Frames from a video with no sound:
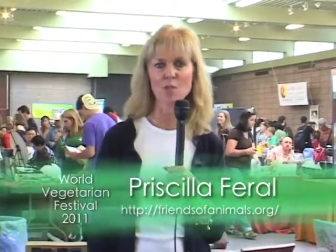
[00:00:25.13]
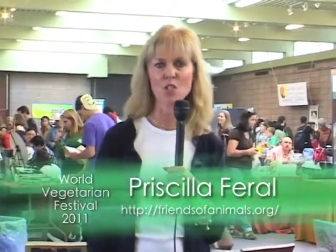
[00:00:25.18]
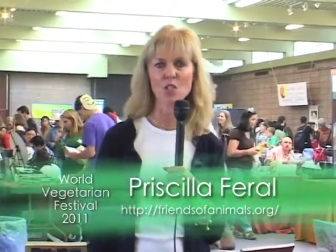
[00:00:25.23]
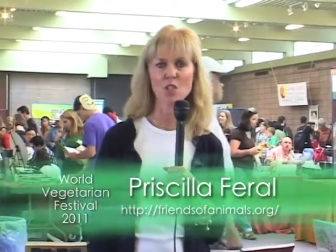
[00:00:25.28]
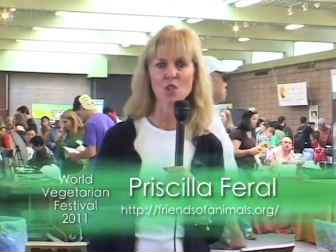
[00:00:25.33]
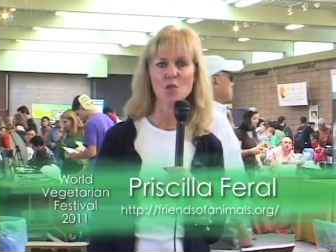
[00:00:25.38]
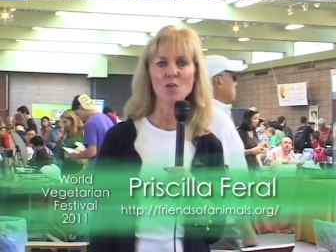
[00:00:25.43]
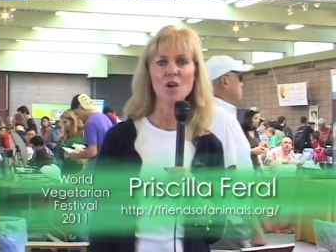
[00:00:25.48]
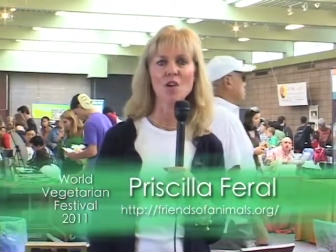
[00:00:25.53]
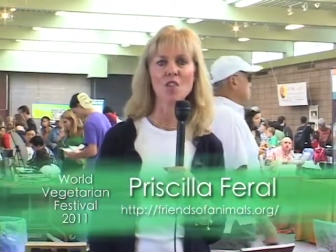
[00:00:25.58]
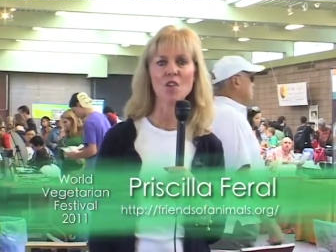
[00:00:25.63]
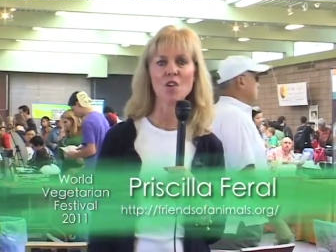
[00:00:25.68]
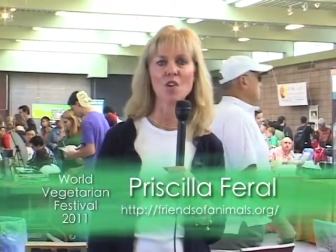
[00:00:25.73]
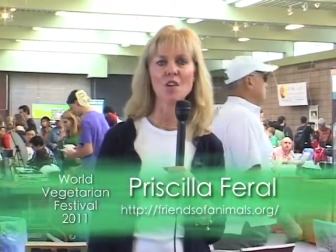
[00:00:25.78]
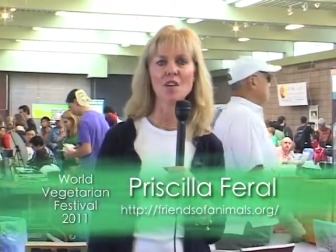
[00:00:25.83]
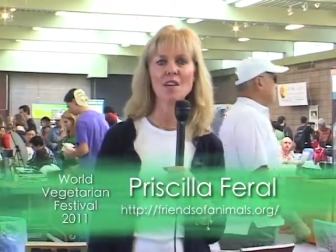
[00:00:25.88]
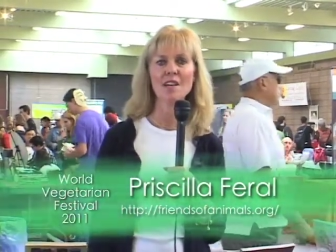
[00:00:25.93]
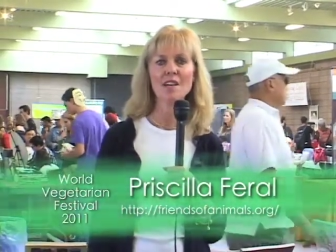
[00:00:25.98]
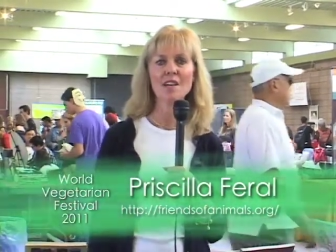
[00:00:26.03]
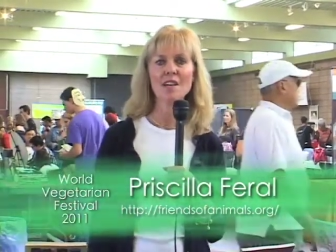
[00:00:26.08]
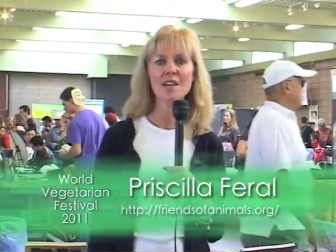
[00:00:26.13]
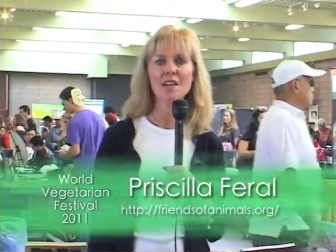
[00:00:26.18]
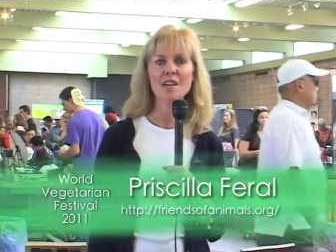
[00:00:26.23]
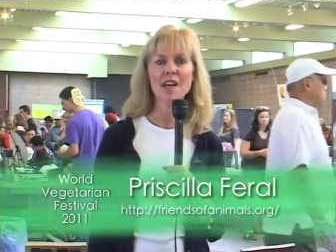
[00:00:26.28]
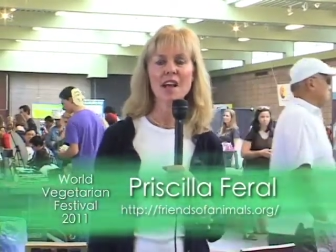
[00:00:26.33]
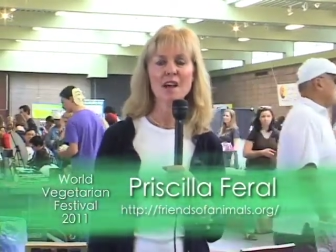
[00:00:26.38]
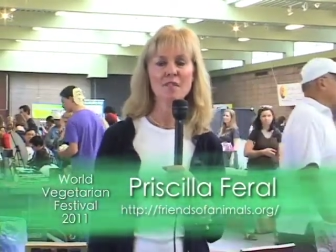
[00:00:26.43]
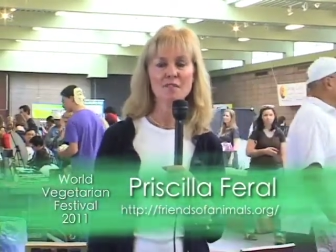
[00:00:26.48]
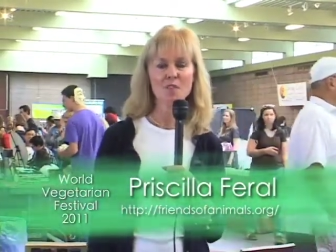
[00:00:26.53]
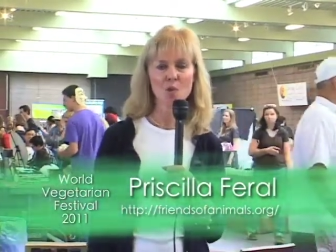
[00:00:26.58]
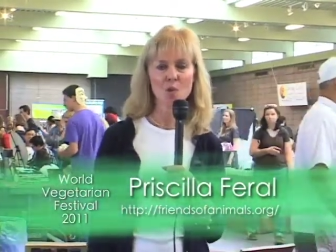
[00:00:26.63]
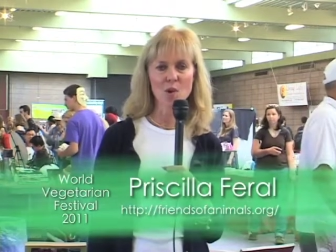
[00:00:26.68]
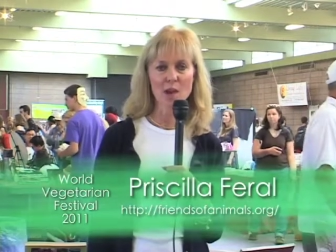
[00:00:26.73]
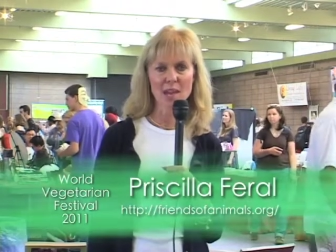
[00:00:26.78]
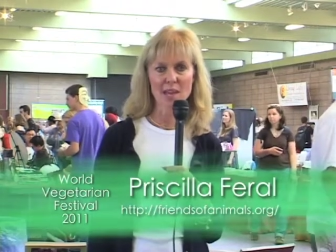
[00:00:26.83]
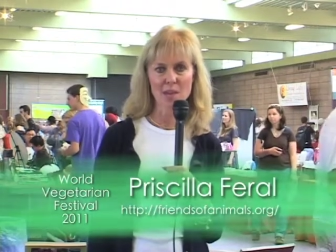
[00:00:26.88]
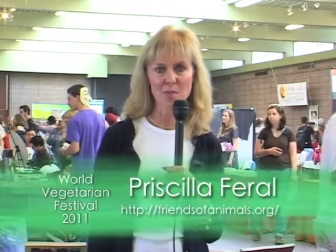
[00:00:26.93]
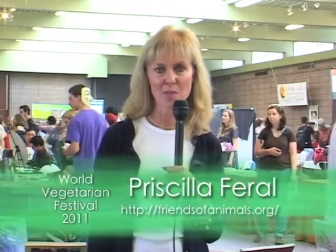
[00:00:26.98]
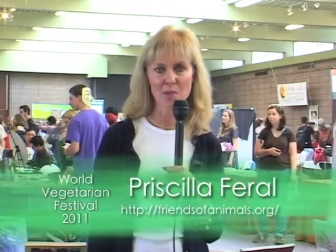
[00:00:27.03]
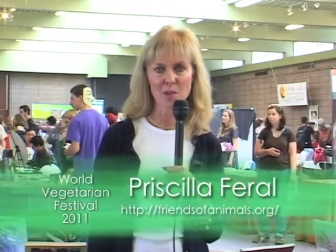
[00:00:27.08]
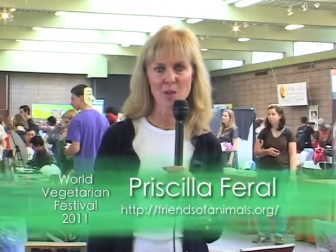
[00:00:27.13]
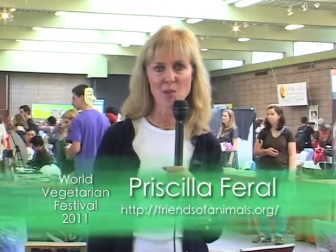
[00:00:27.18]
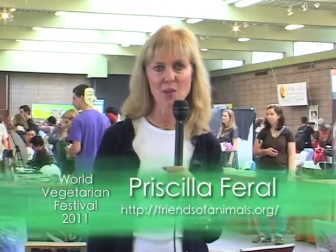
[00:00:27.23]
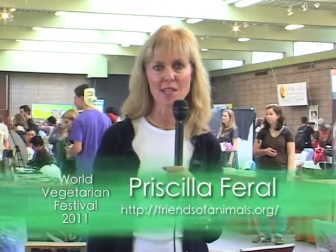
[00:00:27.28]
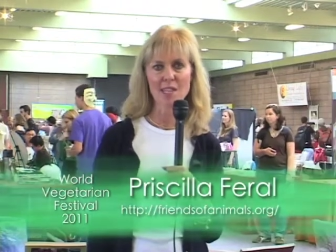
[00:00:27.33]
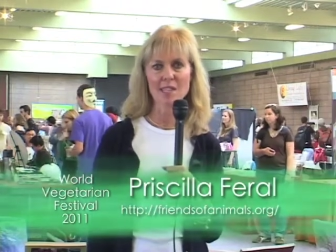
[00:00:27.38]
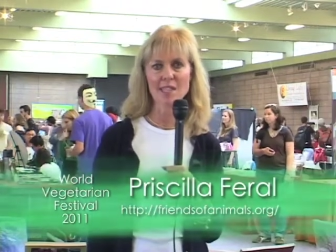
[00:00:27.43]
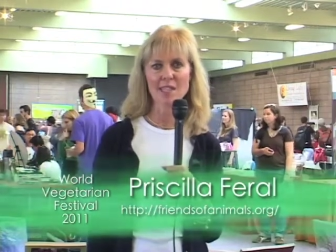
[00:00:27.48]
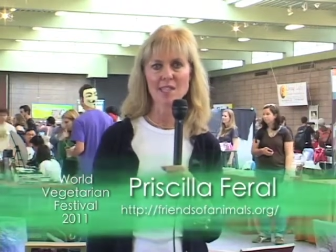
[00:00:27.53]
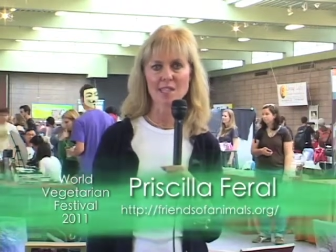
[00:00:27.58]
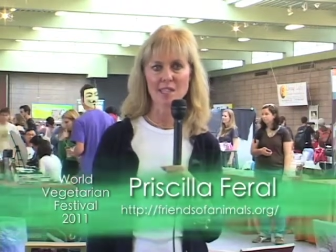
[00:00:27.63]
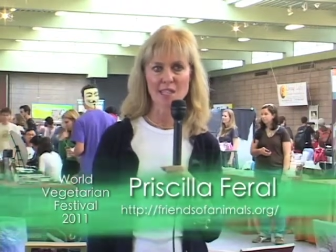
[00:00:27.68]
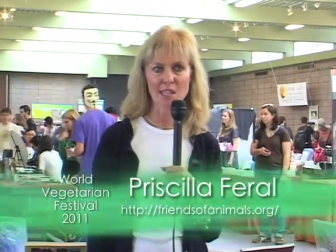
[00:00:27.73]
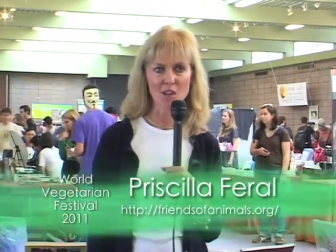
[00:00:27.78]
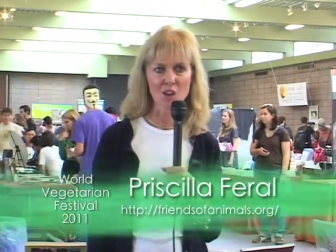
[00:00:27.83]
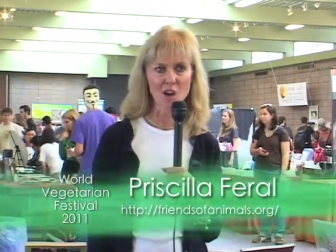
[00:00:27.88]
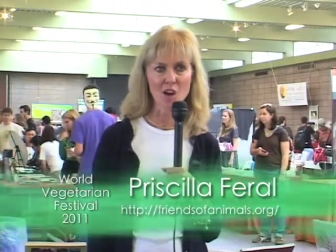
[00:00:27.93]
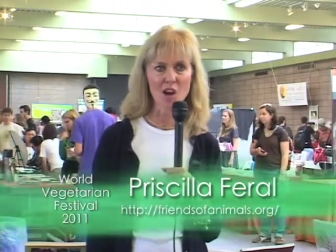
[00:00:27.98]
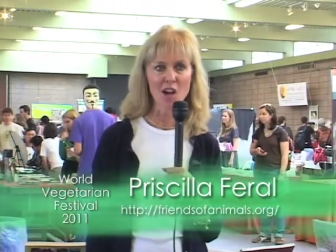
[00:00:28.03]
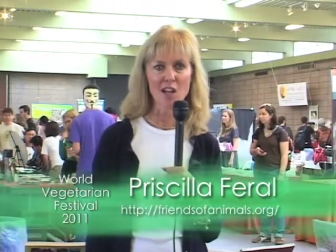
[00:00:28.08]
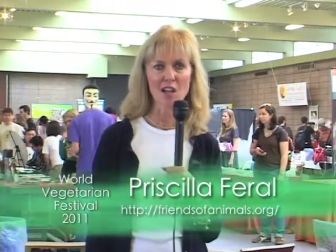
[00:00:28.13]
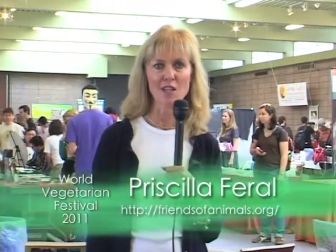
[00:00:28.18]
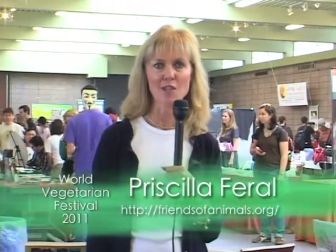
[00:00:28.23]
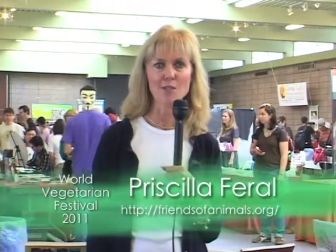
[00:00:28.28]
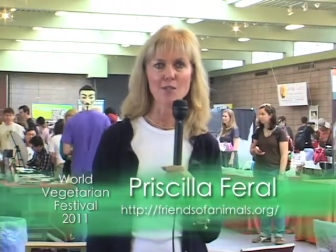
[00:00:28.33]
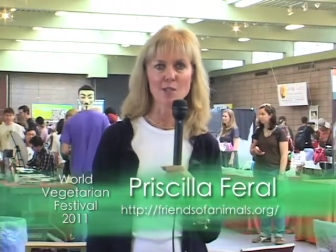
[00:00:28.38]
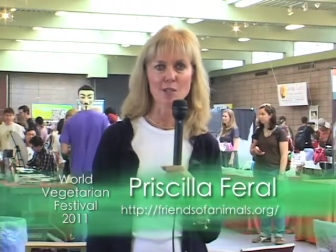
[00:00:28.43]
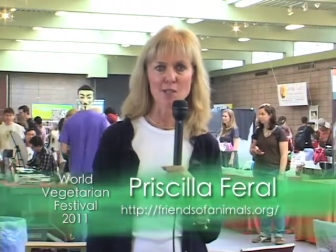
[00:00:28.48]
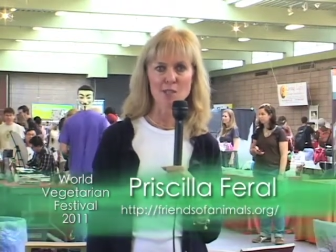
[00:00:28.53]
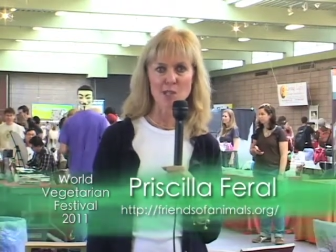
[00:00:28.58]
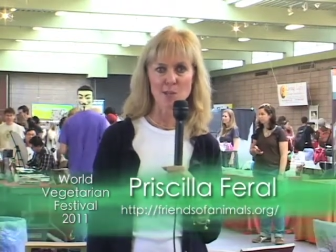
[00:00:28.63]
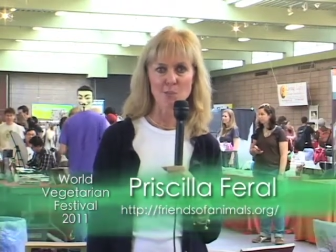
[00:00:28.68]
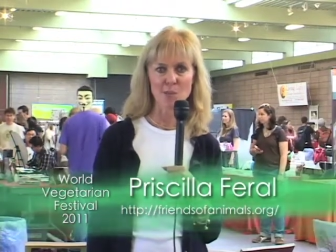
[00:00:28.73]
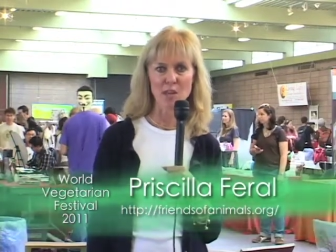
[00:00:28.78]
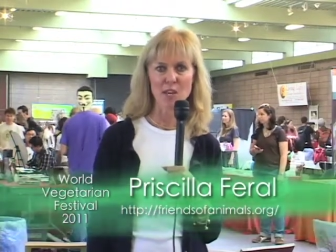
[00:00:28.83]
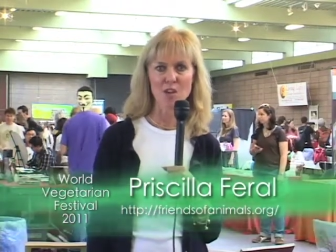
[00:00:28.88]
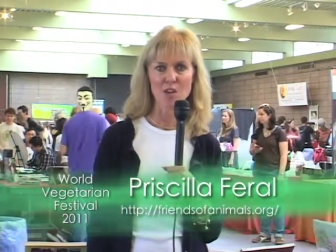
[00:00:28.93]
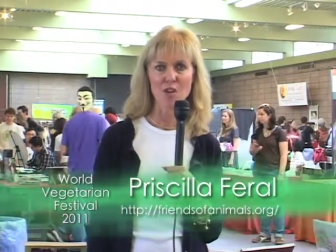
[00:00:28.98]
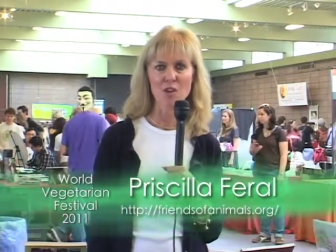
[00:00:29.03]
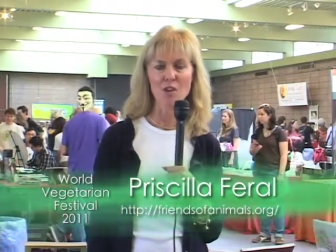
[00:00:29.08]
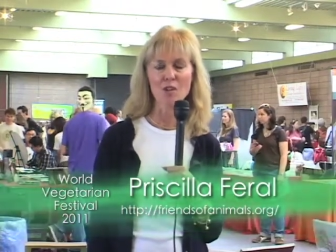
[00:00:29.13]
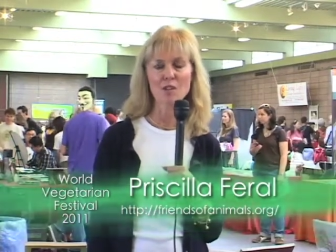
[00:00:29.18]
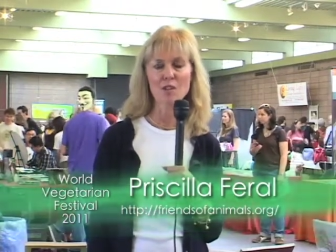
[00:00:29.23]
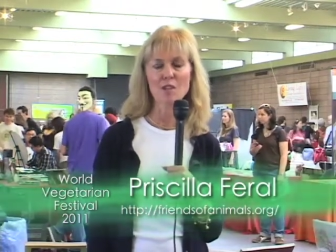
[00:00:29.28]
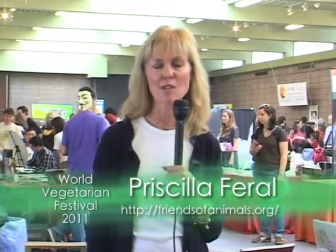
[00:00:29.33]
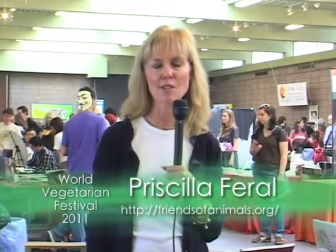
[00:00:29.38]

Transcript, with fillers: with two other FOA employees Lee Hall, who's a speaker,